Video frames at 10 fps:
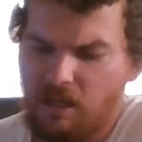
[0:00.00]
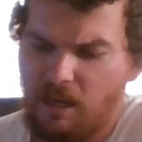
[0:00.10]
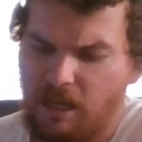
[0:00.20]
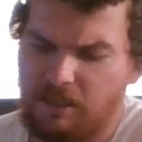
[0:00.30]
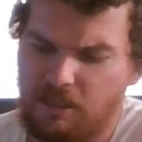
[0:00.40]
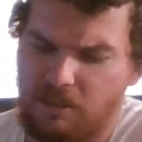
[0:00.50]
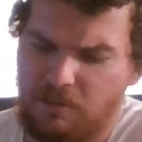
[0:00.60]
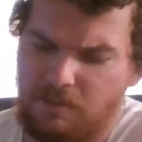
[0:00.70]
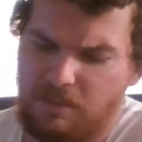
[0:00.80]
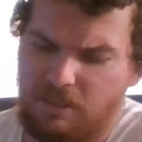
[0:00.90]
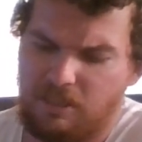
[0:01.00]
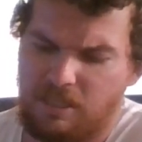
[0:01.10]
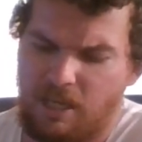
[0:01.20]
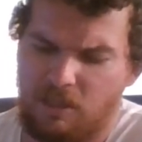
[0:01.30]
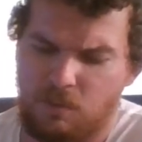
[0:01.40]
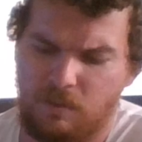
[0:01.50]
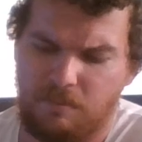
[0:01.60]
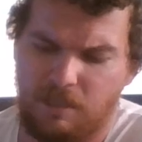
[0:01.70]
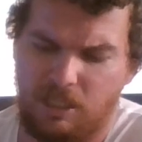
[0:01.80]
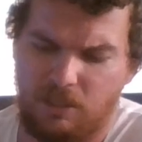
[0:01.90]
I think Who's in This House was
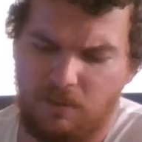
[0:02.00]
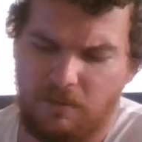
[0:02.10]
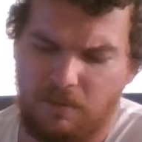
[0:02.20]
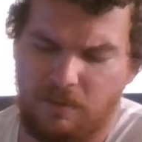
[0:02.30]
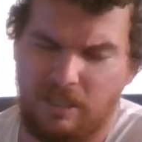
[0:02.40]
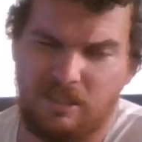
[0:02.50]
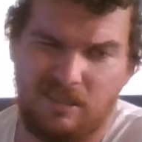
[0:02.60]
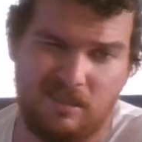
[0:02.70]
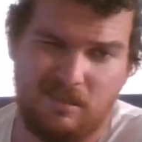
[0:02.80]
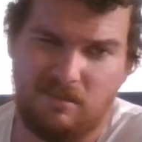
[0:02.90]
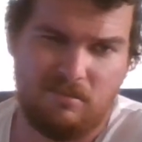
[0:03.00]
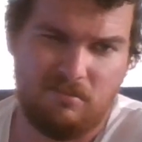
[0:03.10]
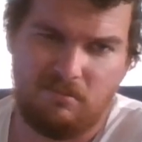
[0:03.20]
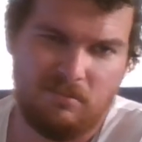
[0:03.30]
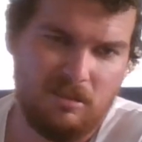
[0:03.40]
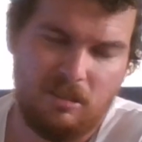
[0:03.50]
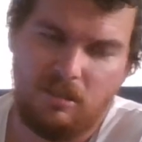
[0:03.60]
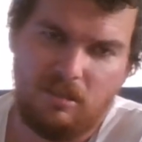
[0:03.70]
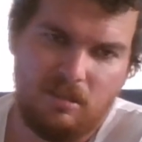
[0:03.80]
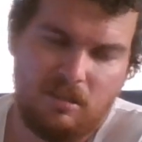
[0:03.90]
mediocre. It just.
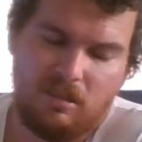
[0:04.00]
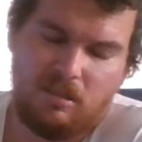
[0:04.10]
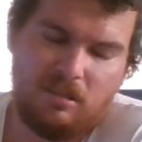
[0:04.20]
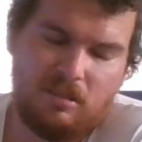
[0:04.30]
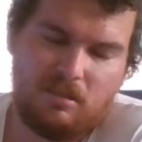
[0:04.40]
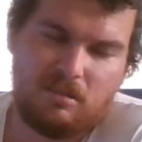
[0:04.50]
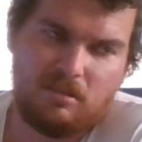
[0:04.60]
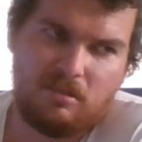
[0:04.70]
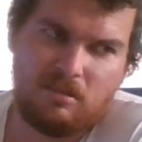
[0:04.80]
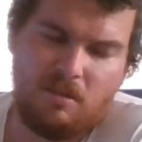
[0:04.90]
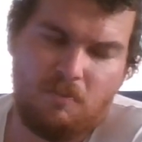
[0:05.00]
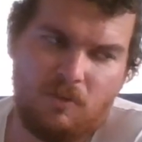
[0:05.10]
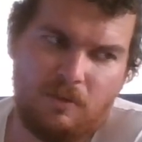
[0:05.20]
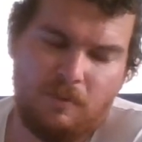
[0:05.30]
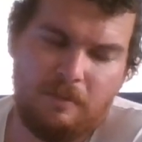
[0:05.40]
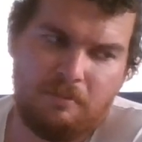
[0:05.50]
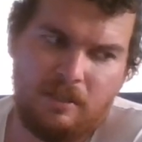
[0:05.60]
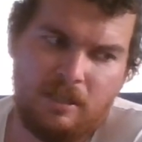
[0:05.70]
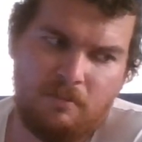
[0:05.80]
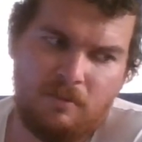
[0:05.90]
It's somewhat
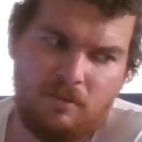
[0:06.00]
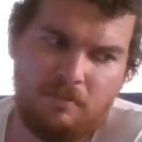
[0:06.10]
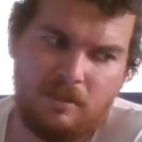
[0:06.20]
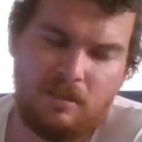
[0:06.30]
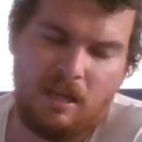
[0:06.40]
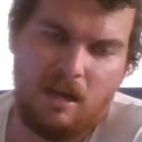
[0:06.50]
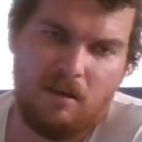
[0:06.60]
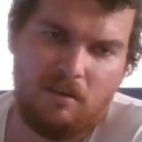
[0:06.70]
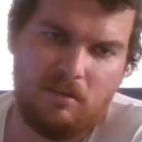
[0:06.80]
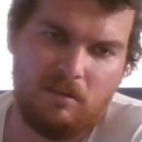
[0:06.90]
replayable, but not a